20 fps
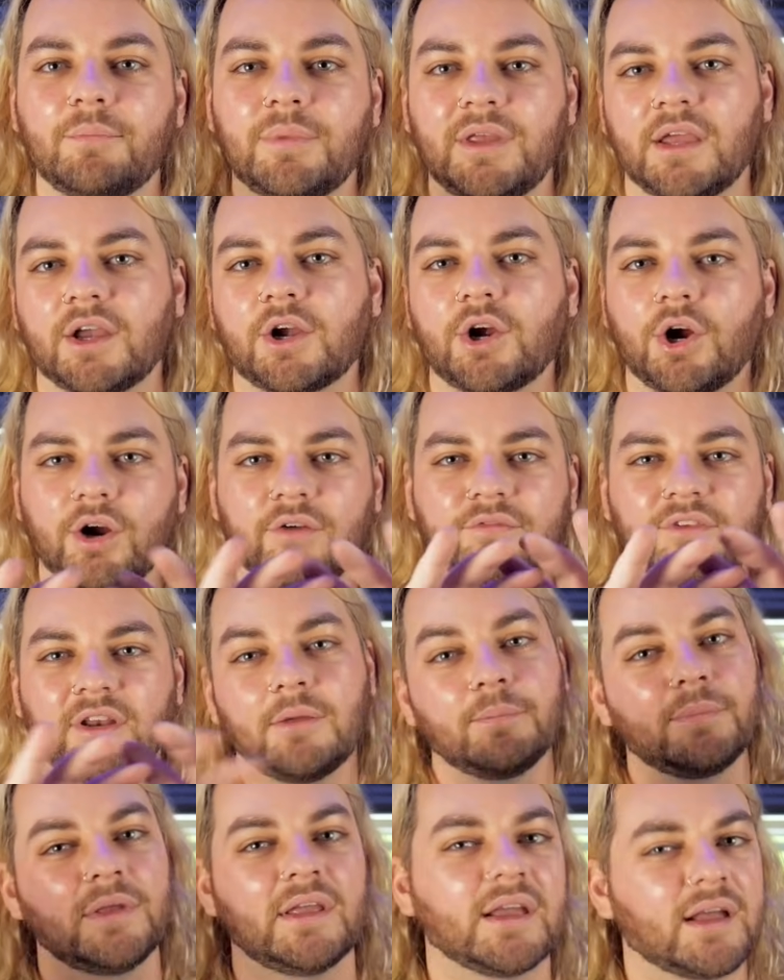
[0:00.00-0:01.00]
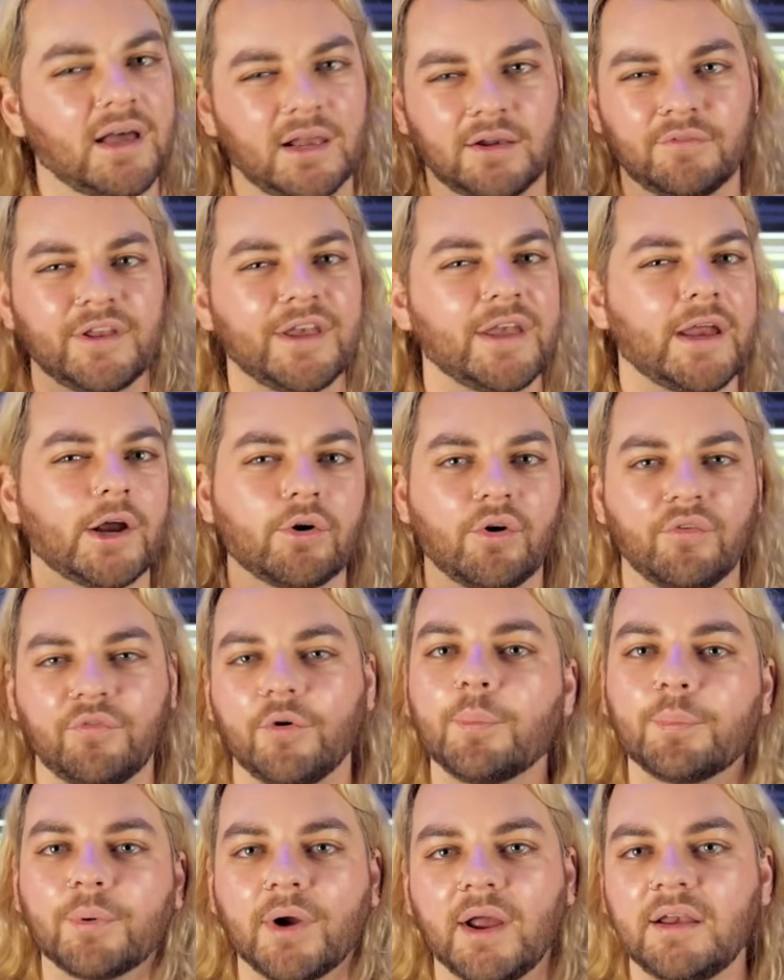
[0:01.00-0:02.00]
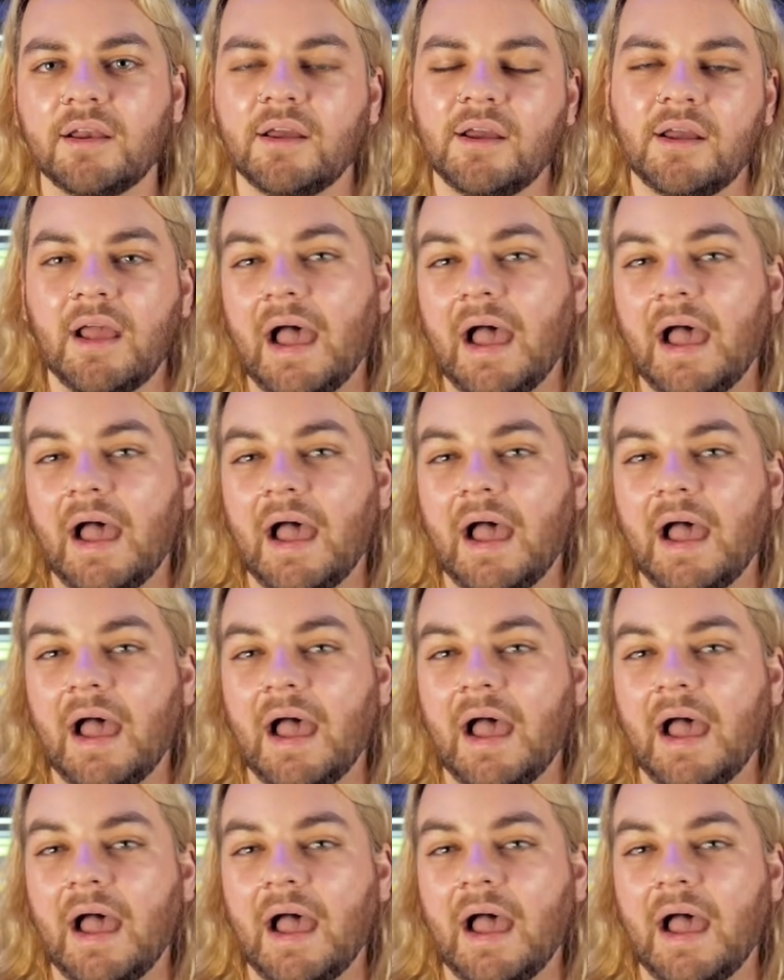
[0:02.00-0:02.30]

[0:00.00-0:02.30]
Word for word: being curved and it being kind of a narrow footprint,